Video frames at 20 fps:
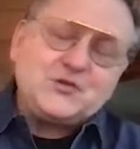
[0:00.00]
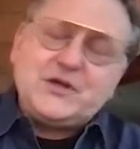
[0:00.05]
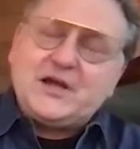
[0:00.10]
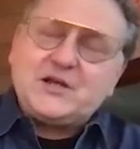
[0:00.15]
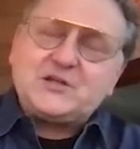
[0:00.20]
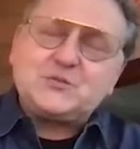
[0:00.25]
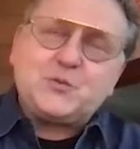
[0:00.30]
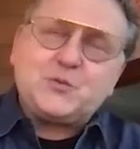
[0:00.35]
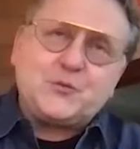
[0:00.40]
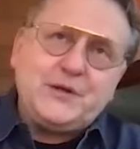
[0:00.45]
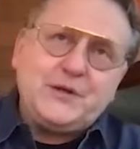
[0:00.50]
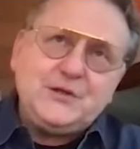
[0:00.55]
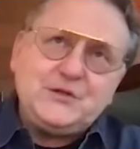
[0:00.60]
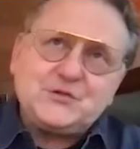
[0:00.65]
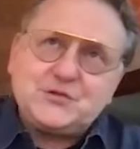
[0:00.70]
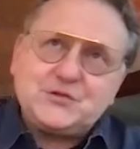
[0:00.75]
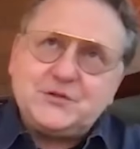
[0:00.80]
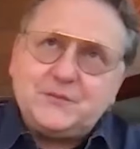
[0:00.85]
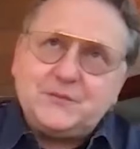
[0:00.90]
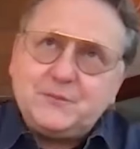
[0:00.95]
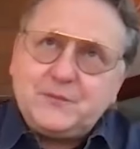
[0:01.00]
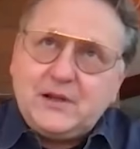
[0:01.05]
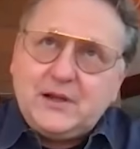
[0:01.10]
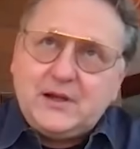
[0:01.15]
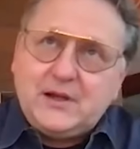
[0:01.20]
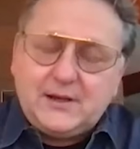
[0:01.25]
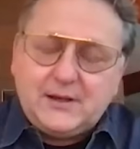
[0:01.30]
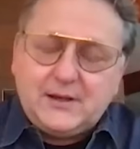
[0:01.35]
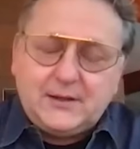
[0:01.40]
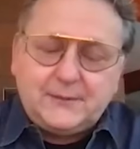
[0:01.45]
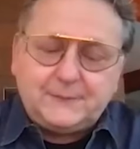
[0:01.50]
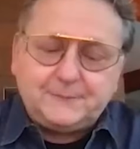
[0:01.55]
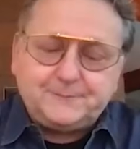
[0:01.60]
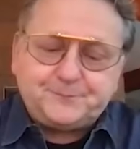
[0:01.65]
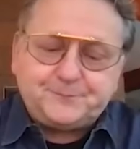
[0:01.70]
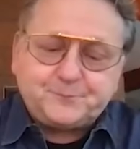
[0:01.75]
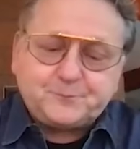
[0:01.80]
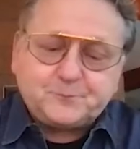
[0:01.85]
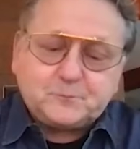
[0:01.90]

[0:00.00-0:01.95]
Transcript: exploration um,